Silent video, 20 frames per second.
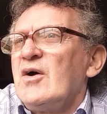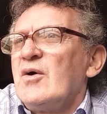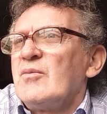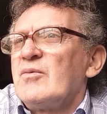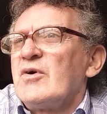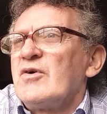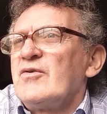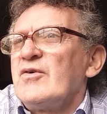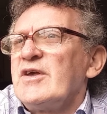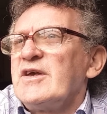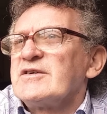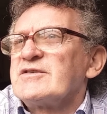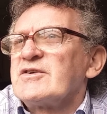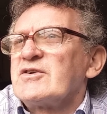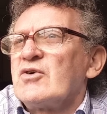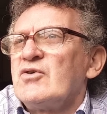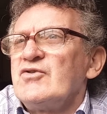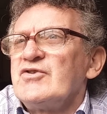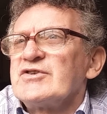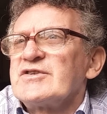were rated
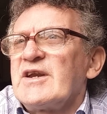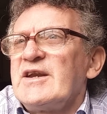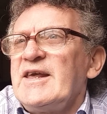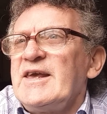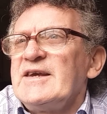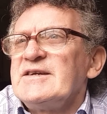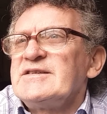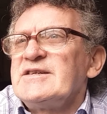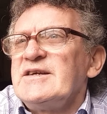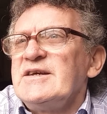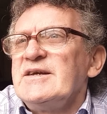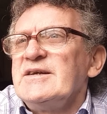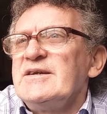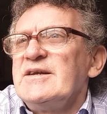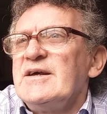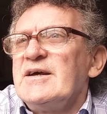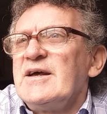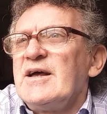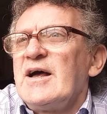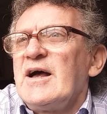
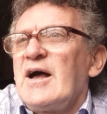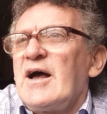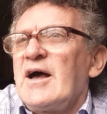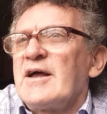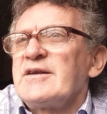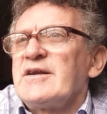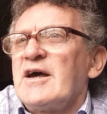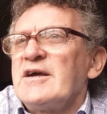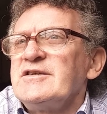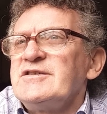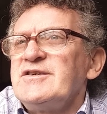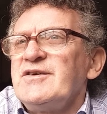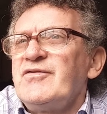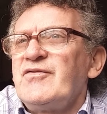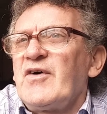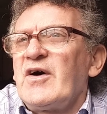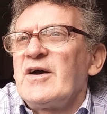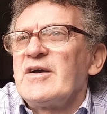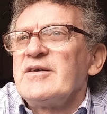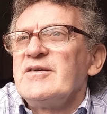118 and
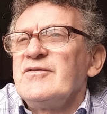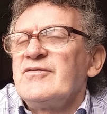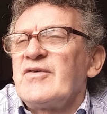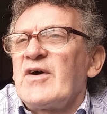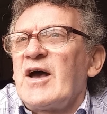95